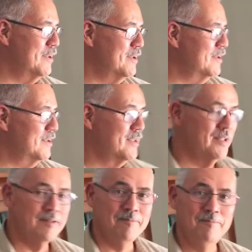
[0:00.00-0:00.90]
This
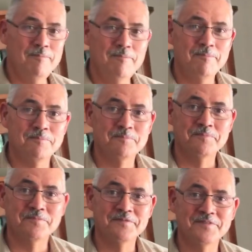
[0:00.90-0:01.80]
is like a
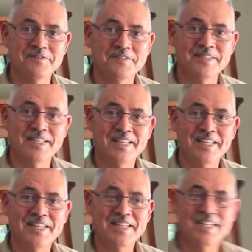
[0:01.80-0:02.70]
snowflake. It's special. It's
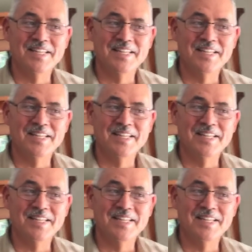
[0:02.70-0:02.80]
different.